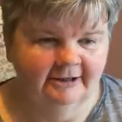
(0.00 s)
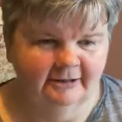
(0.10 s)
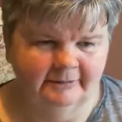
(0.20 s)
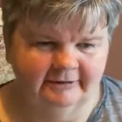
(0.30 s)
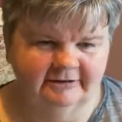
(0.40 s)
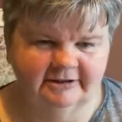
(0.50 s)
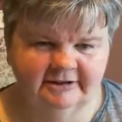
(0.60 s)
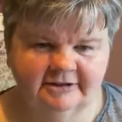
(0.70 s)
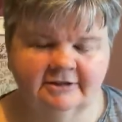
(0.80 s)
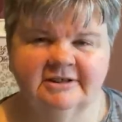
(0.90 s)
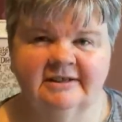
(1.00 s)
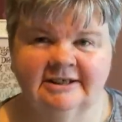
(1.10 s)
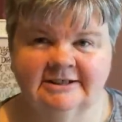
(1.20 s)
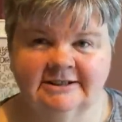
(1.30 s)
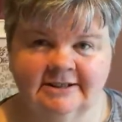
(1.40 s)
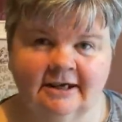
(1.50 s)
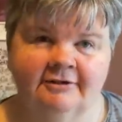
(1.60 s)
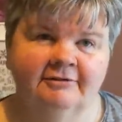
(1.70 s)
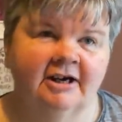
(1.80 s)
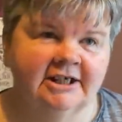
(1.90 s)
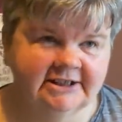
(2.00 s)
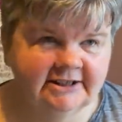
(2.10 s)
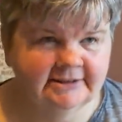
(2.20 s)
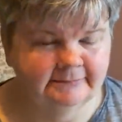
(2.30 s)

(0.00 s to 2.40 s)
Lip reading: Apparently the doctor thinks it's arthritis